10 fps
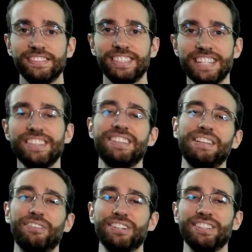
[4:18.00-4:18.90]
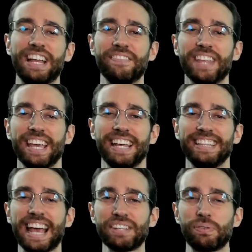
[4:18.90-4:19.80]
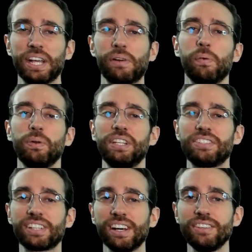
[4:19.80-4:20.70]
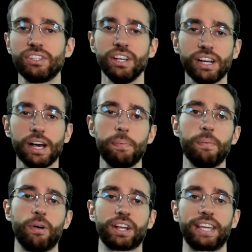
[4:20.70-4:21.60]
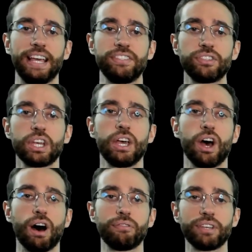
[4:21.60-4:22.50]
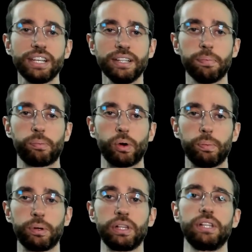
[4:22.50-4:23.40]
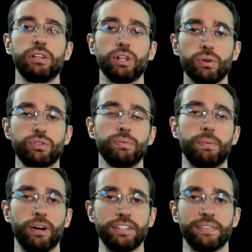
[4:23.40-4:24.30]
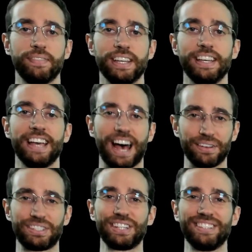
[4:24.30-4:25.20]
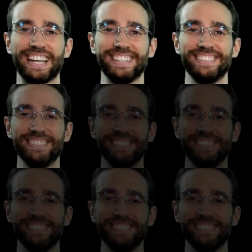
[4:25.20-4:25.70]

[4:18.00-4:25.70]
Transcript: This is it for today. Next week, we'll discuss a couple more cases of inappropriately low support. I'll see you then.